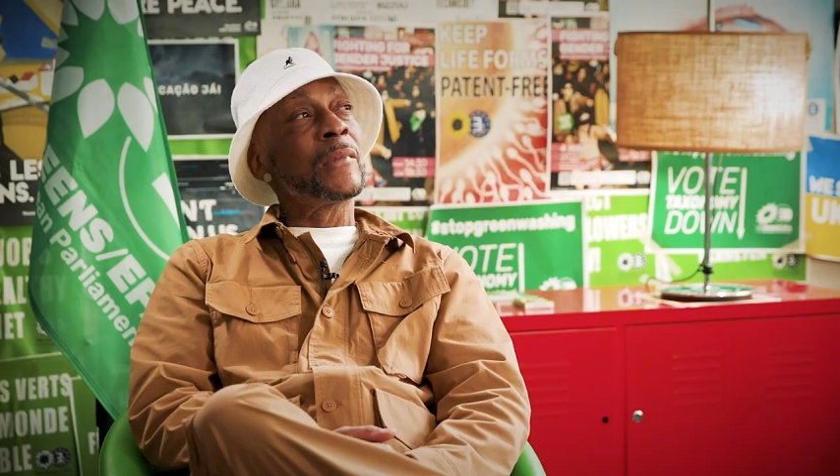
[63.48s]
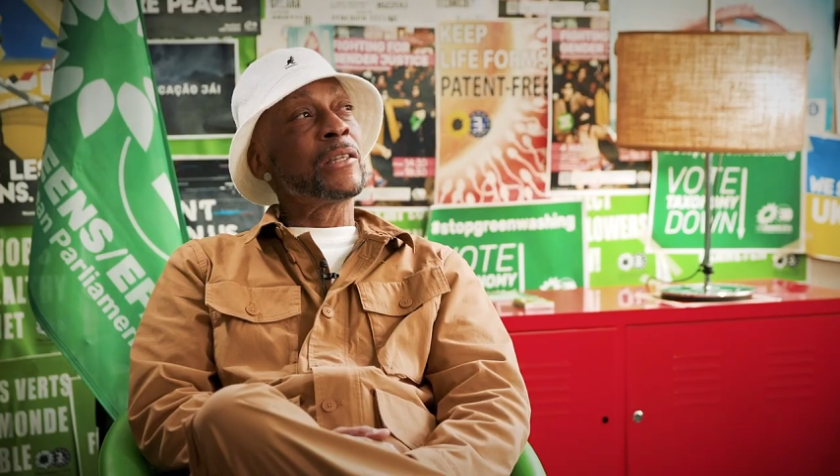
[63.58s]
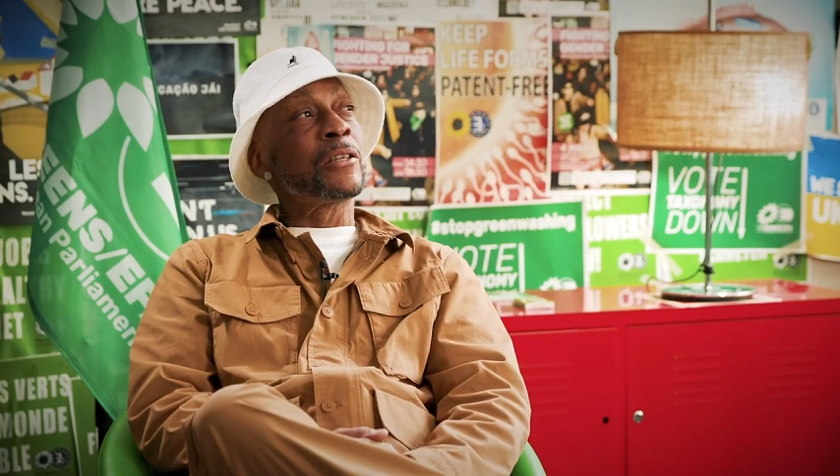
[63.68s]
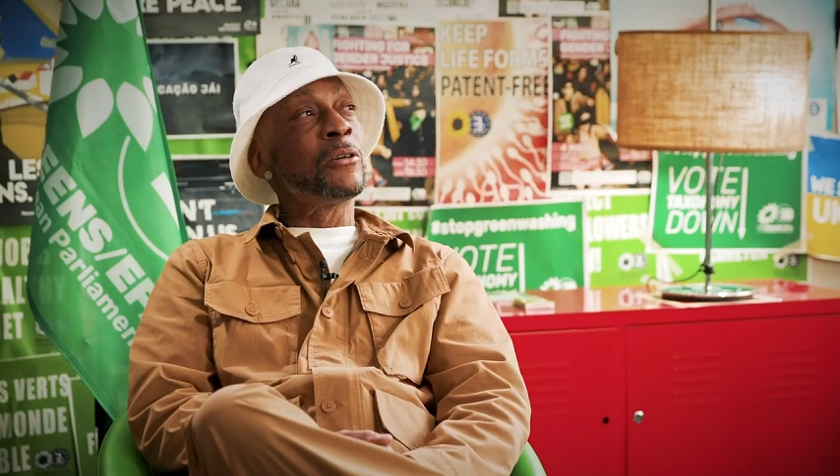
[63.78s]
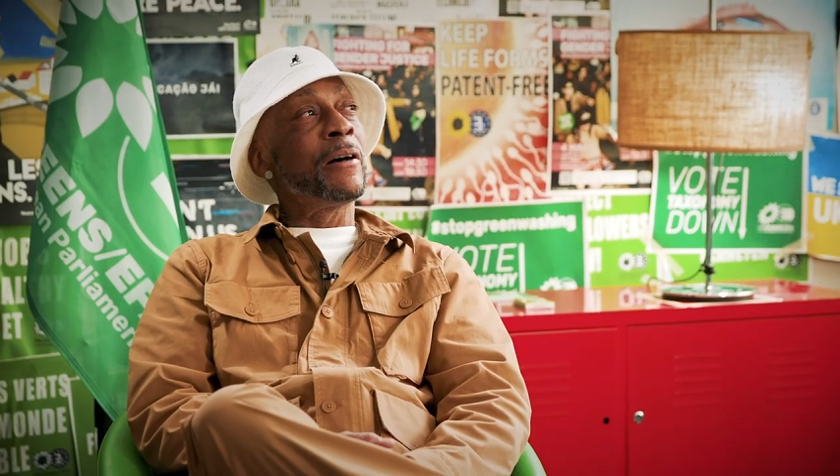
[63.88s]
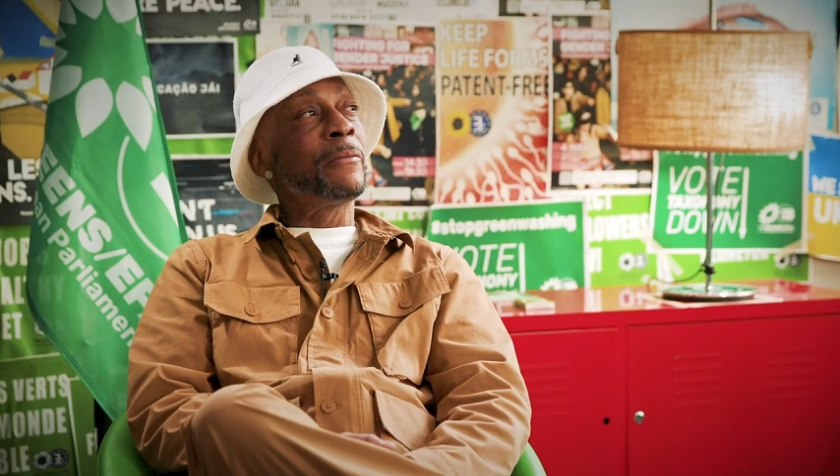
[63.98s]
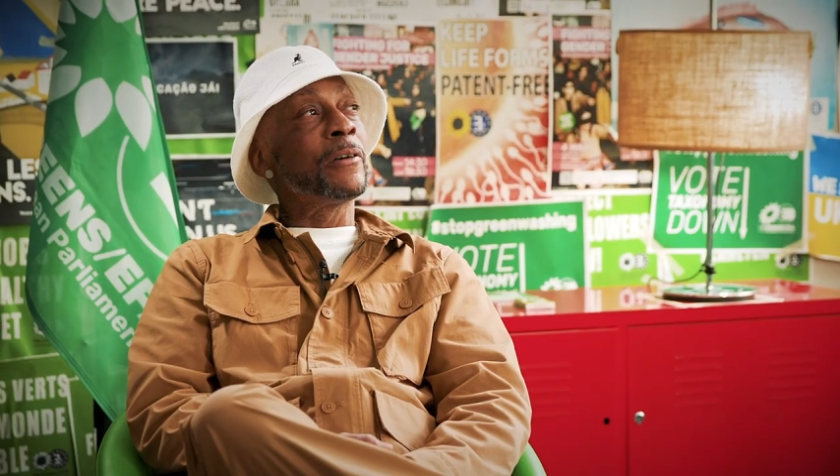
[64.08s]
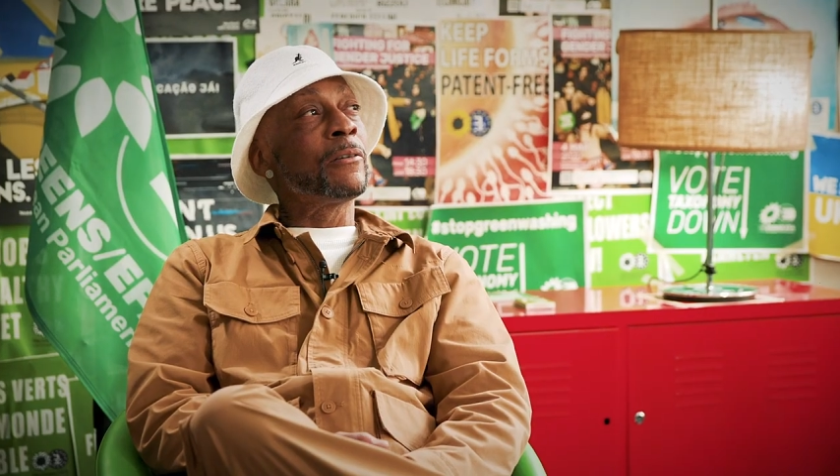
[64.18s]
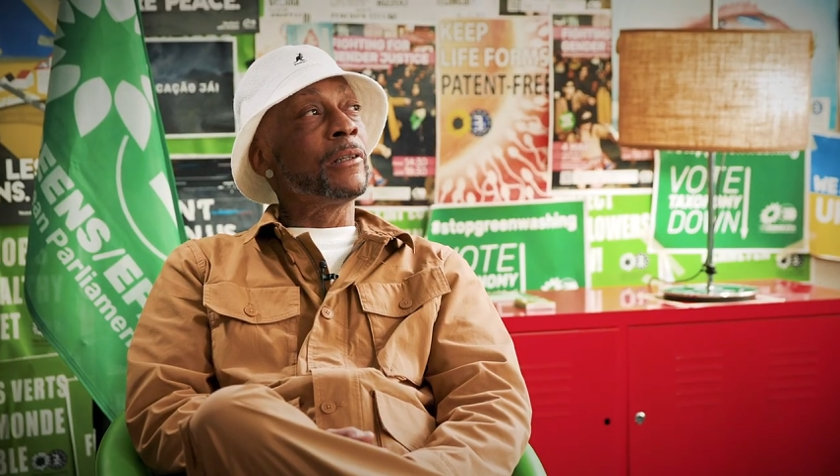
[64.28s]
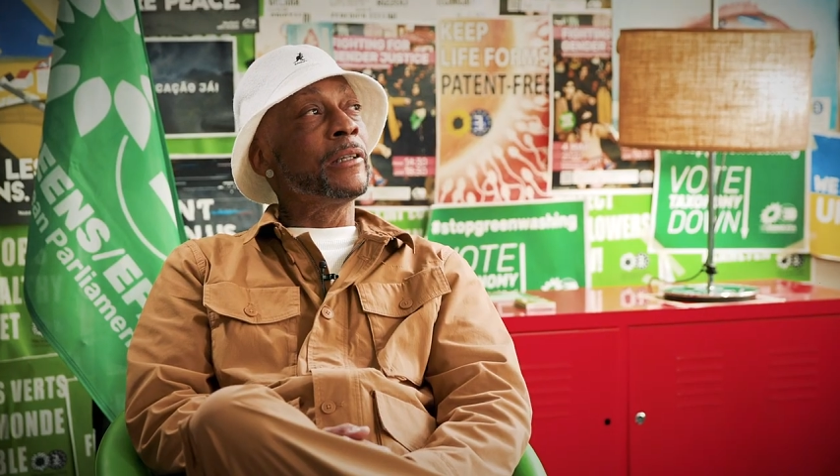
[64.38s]
So I
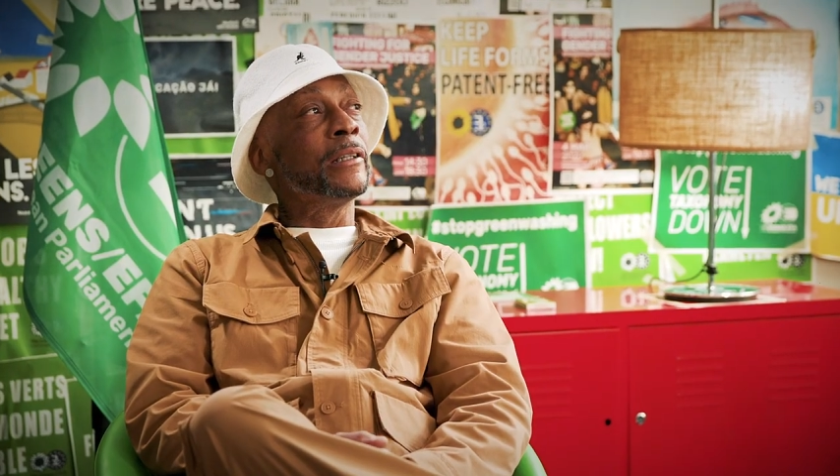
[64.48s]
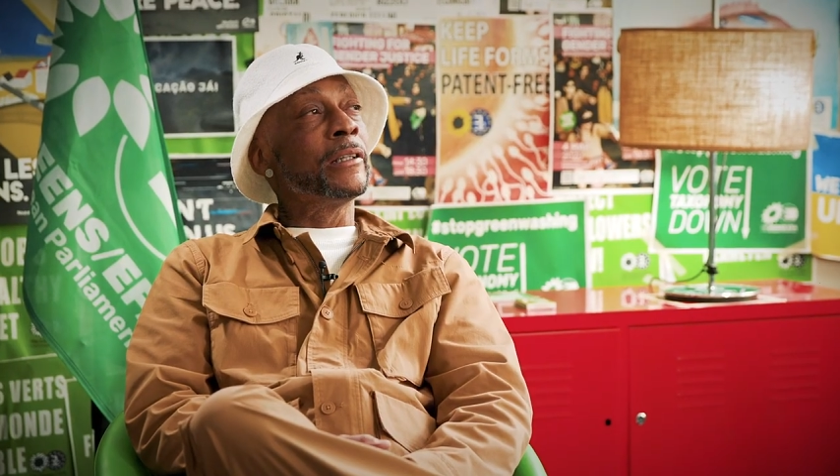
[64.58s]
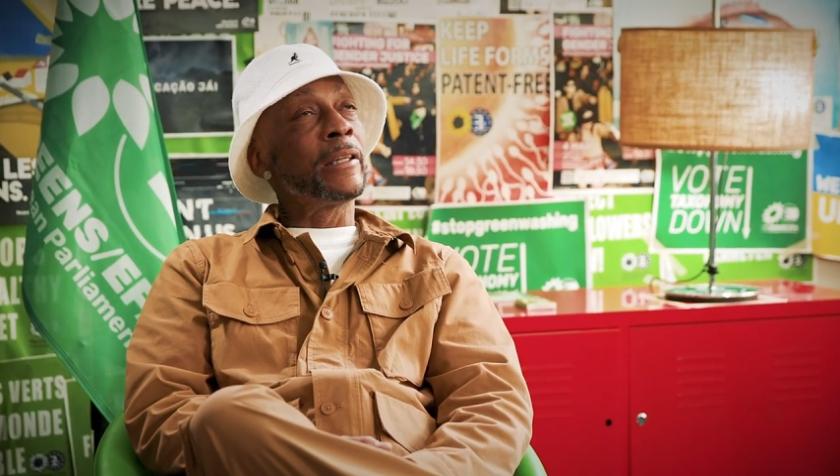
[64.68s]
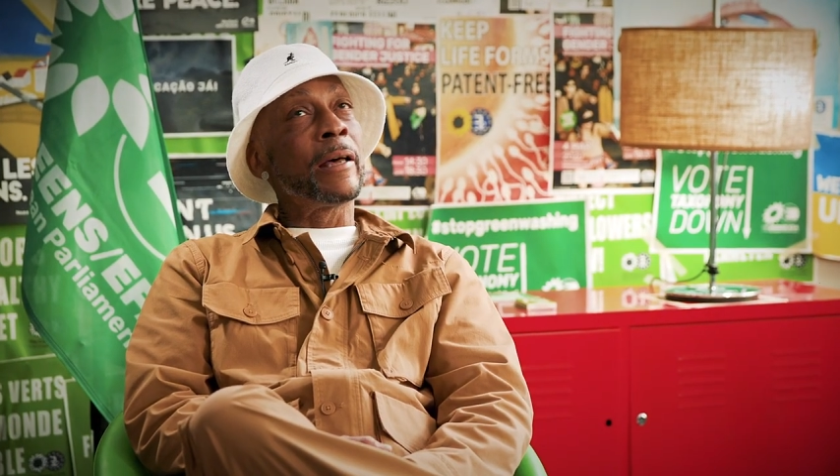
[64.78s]
feel really good.